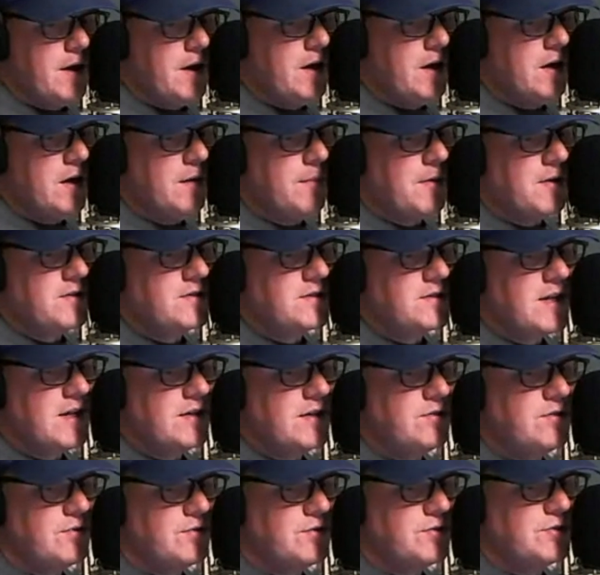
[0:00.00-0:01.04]
our
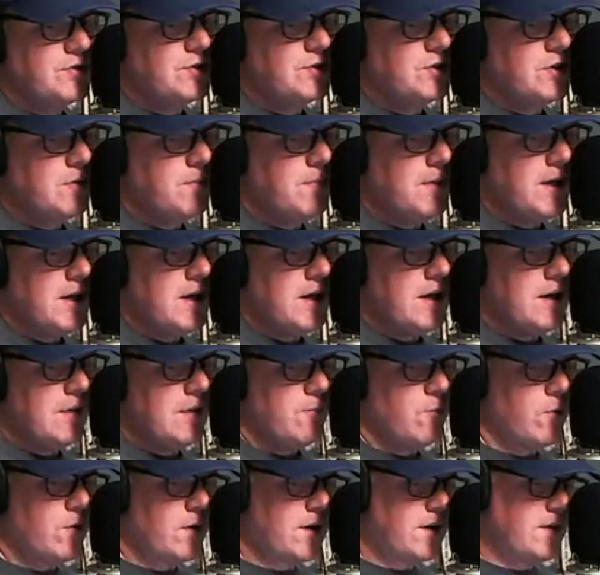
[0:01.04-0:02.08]
schedules should be getting
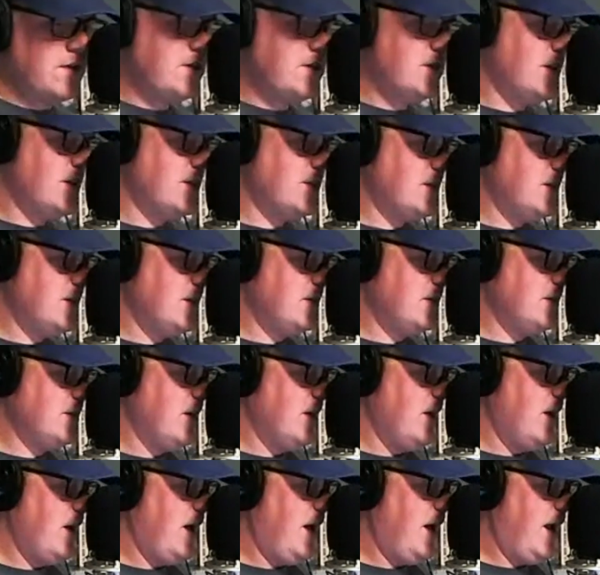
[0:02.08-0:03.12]
more consistent.
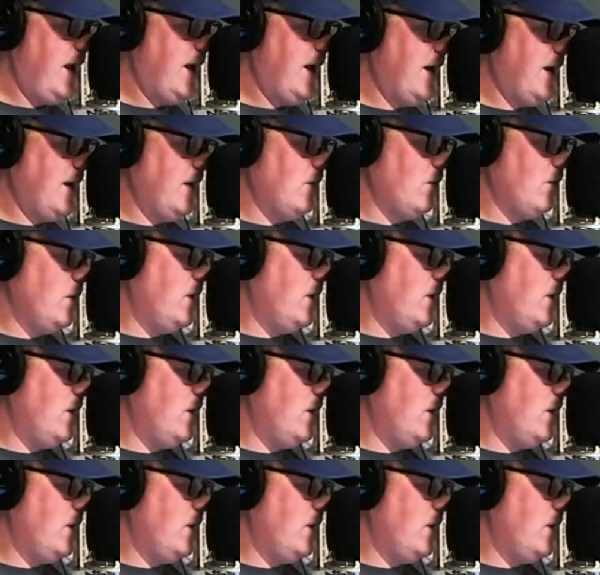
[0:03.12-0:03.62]
And